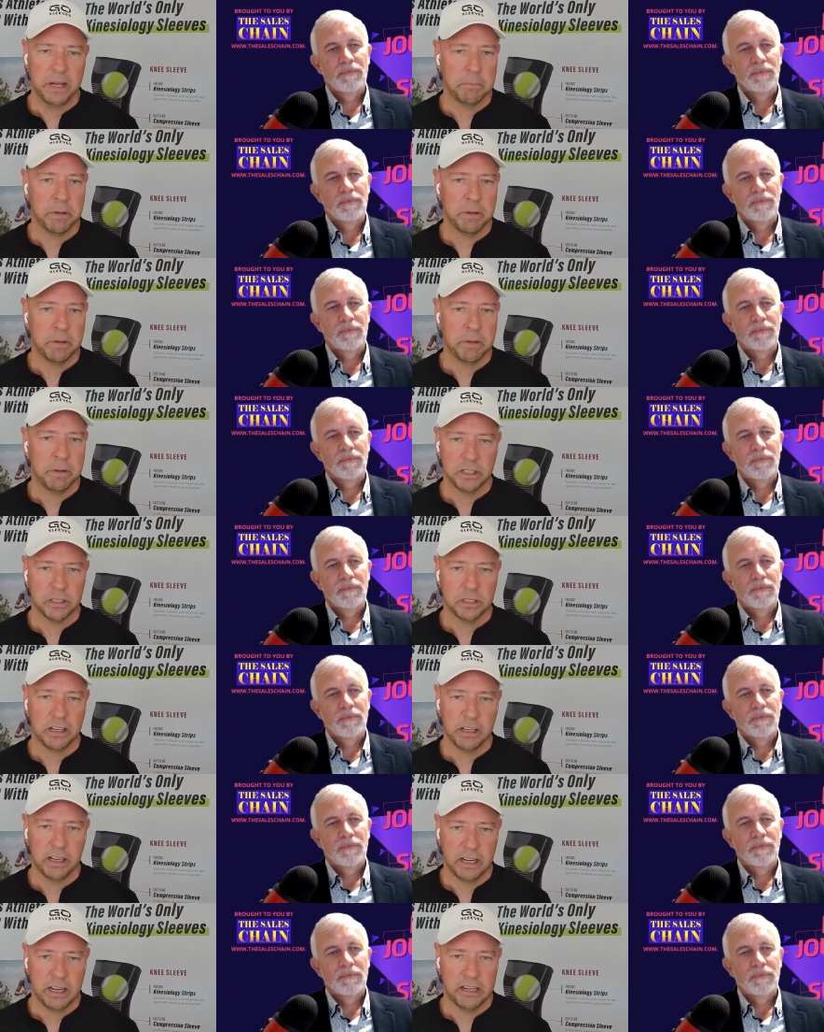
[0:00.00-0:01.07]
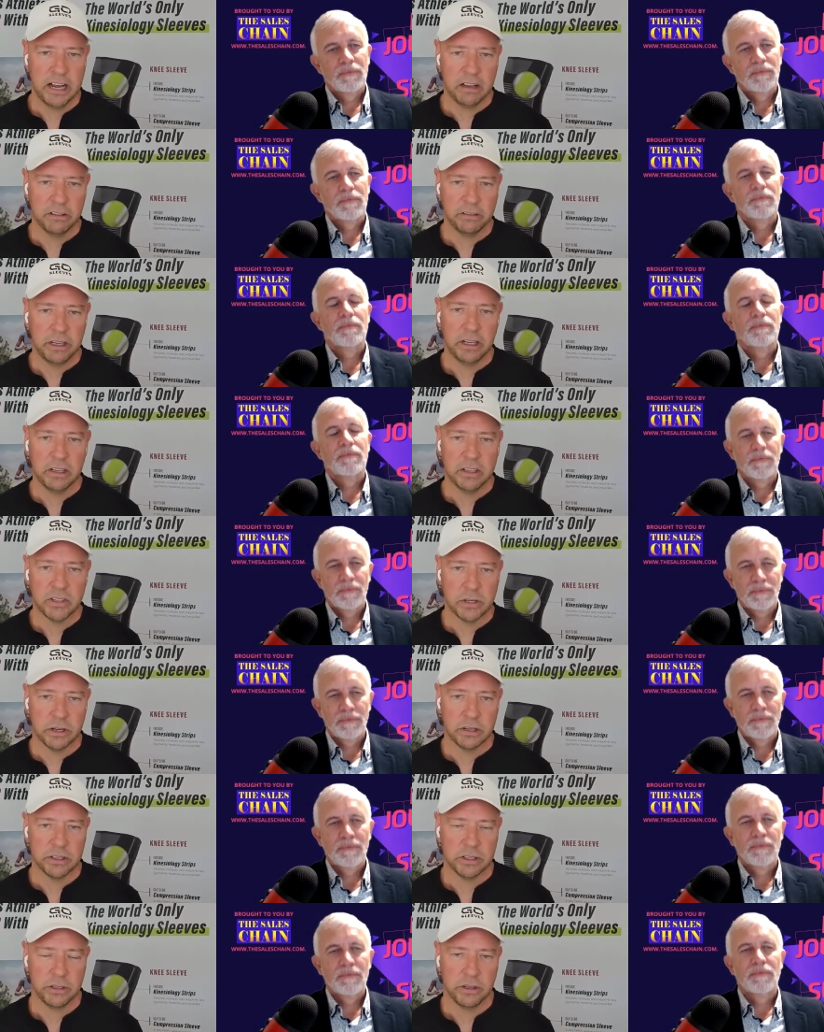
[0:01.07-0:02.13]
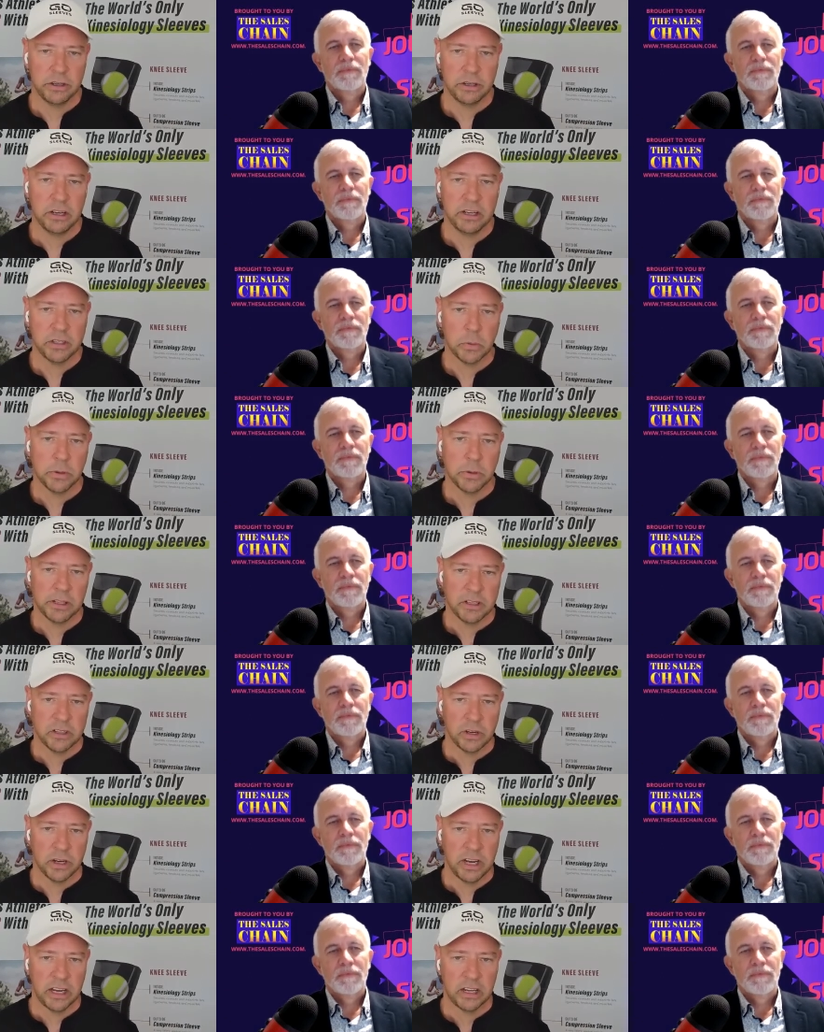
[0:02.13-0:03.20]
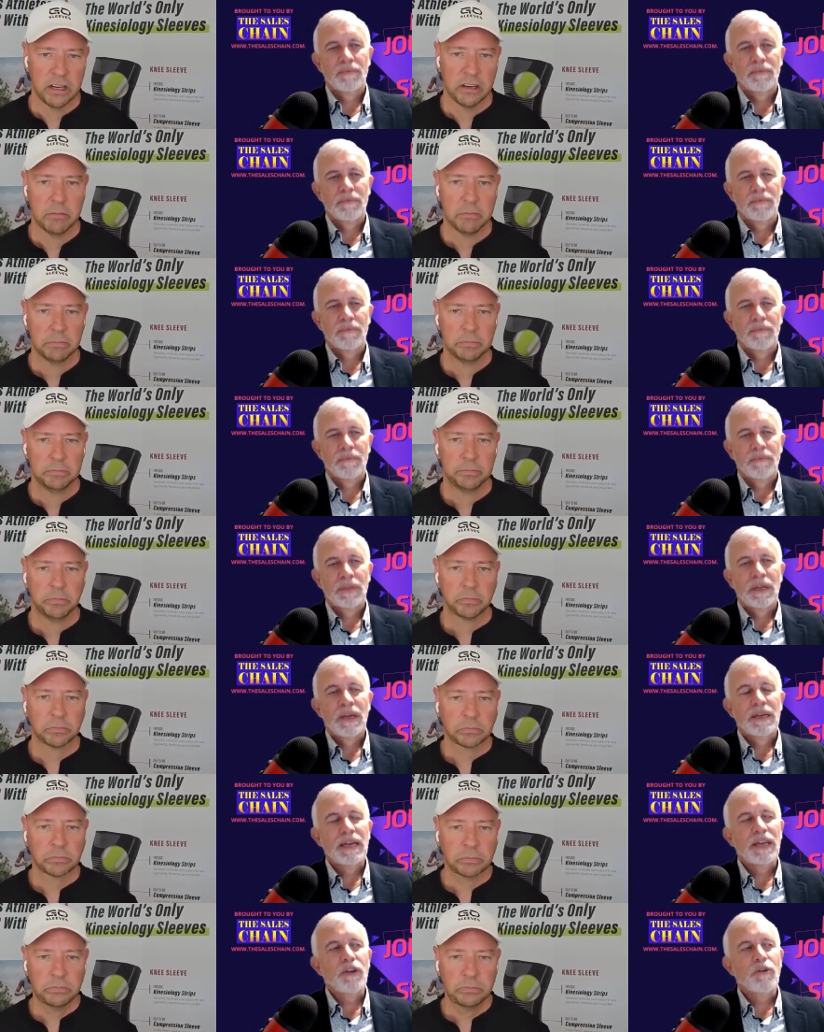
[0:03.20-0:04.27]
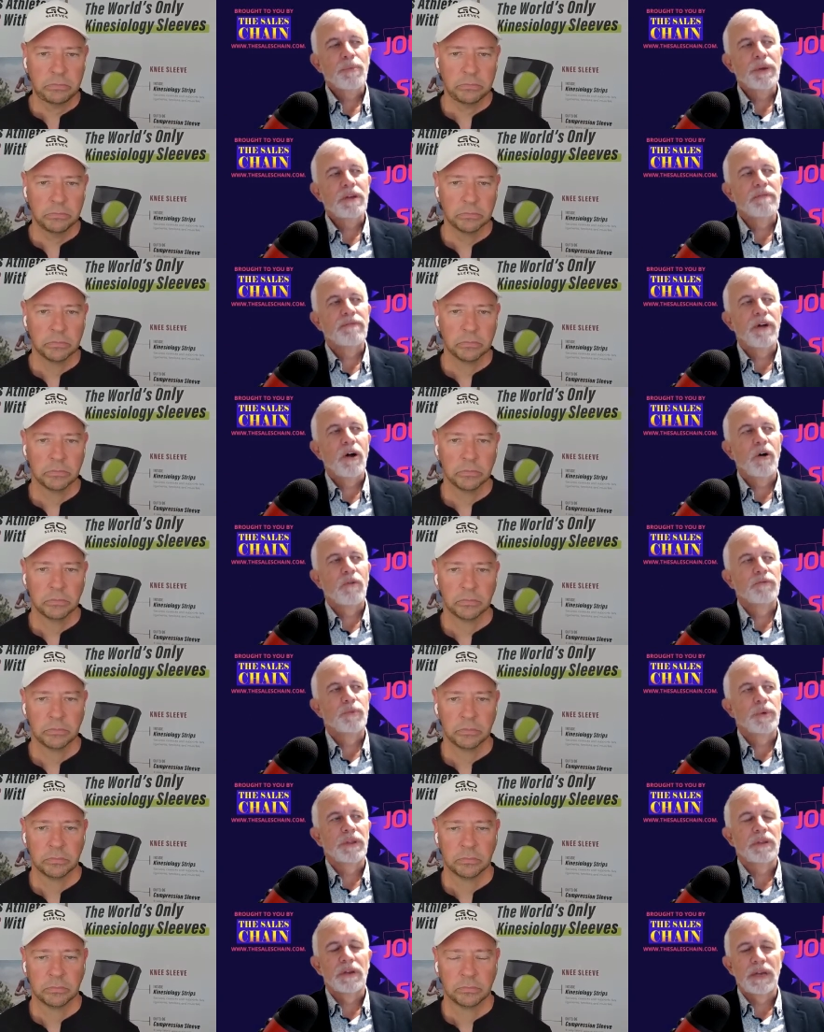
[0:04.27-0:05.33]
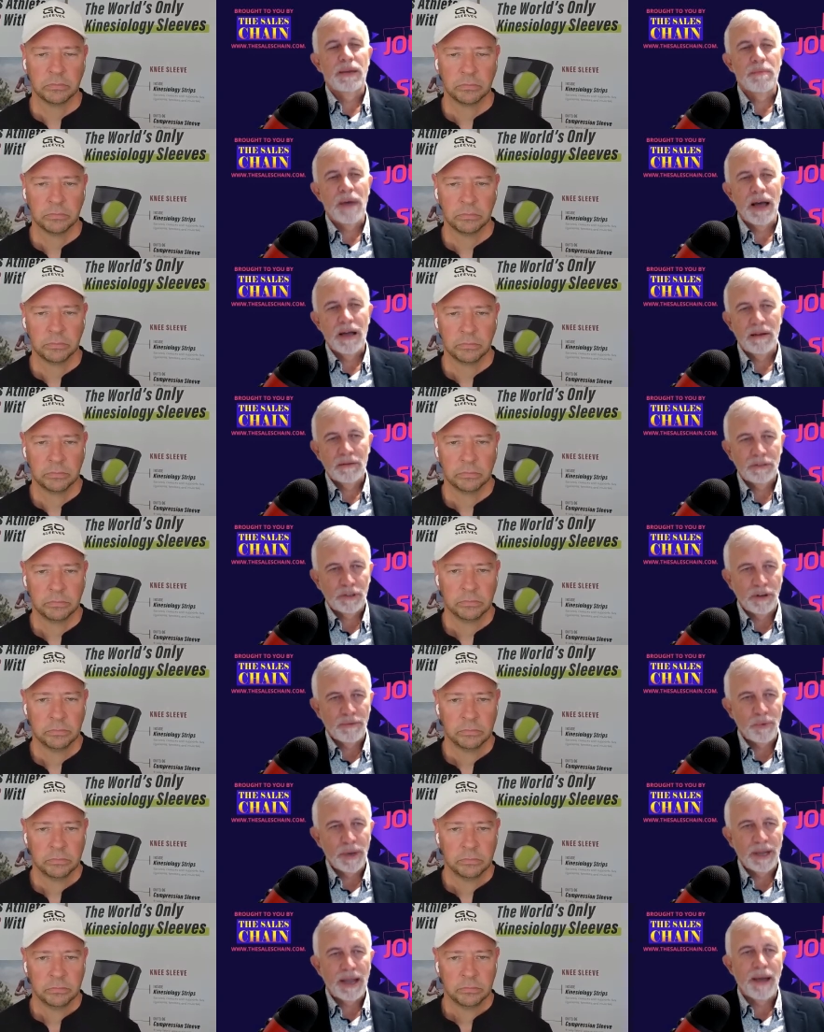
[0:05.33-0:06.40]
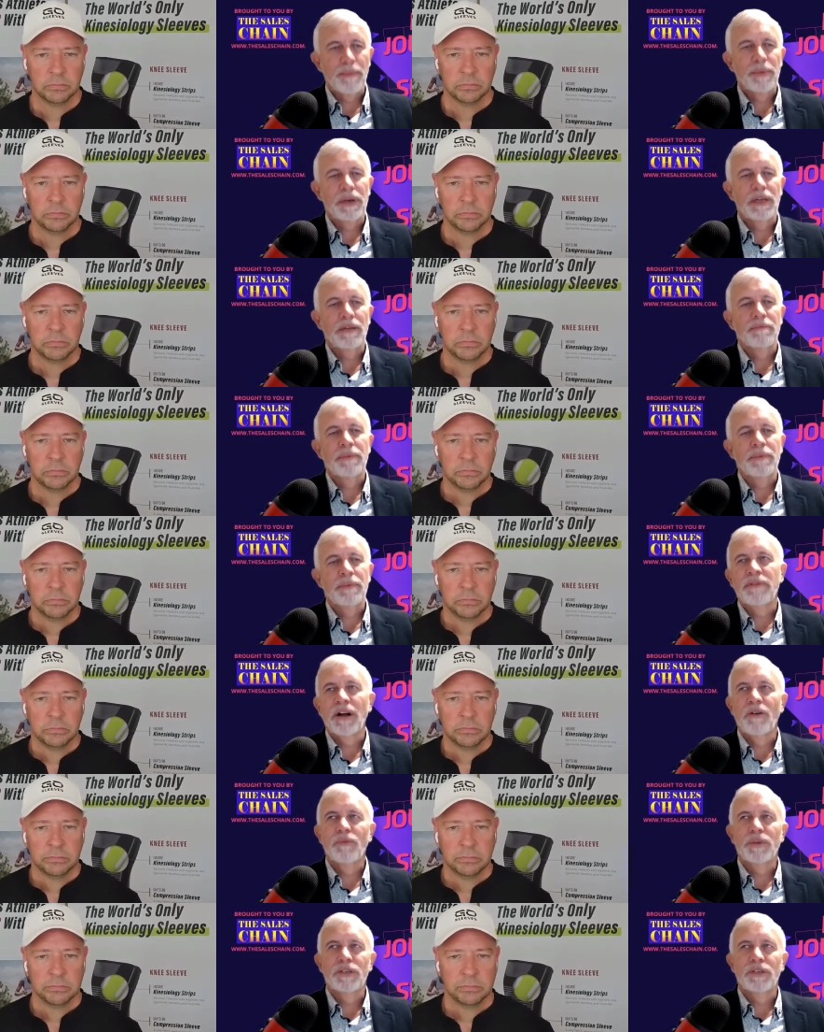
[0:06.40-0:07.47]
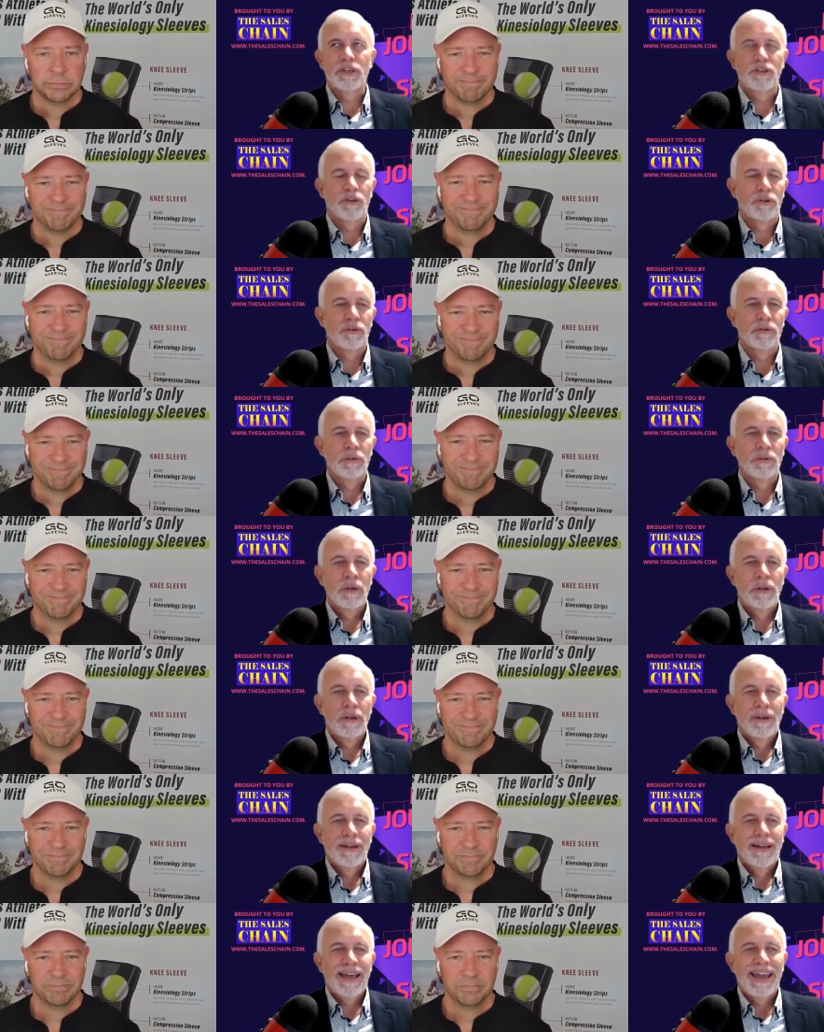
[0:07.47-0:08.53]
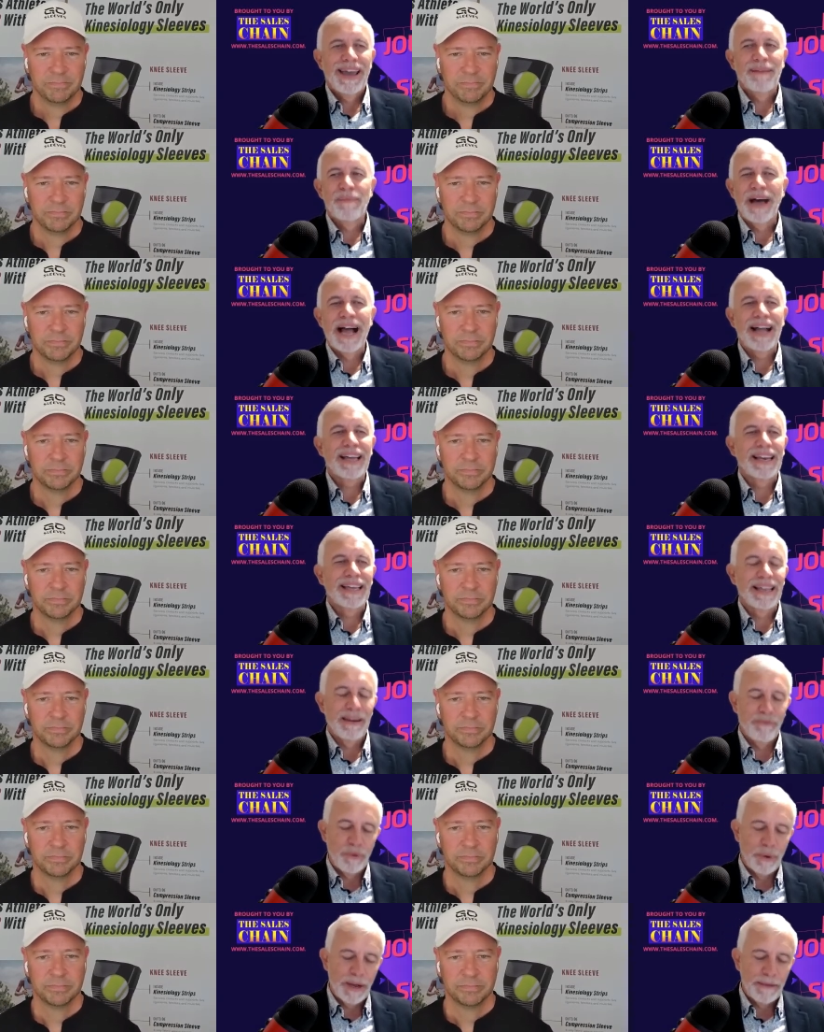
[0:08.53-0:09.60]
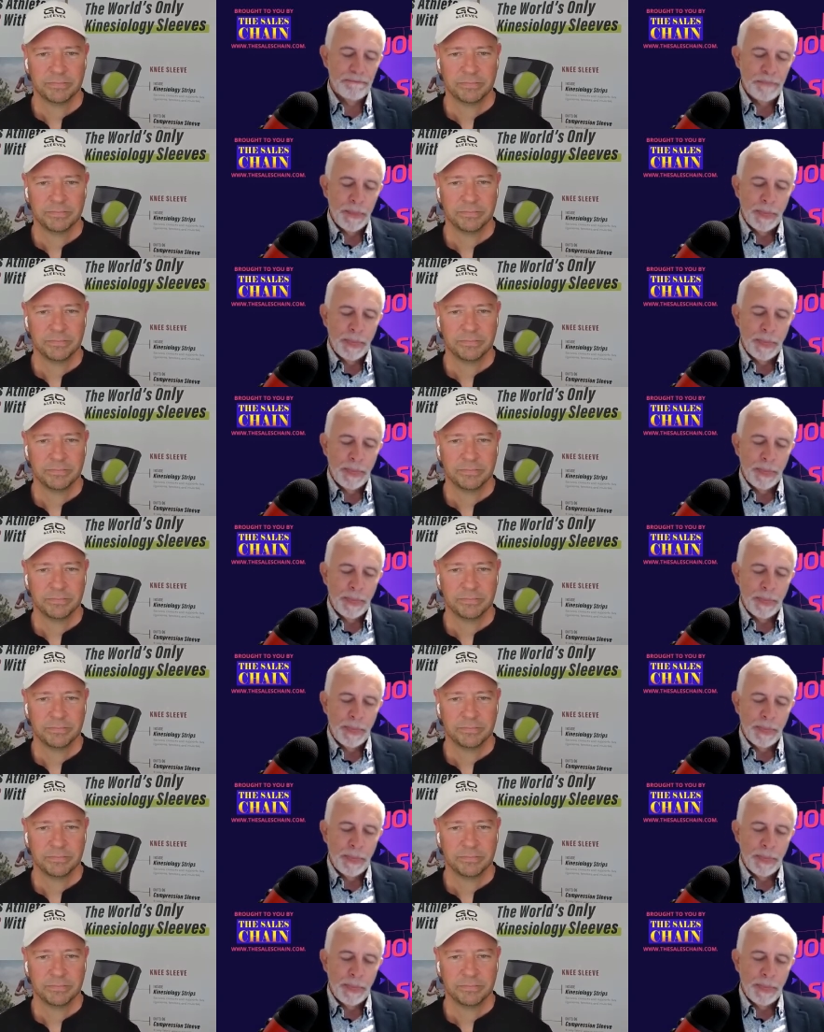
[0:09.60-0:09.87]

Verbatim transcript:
Speaker 1: the minimum built and get it out there and start to learn as quickly as you can now
Speaker 2: you've been involved with an email software company you've been involved with digital and marketing and everywhere.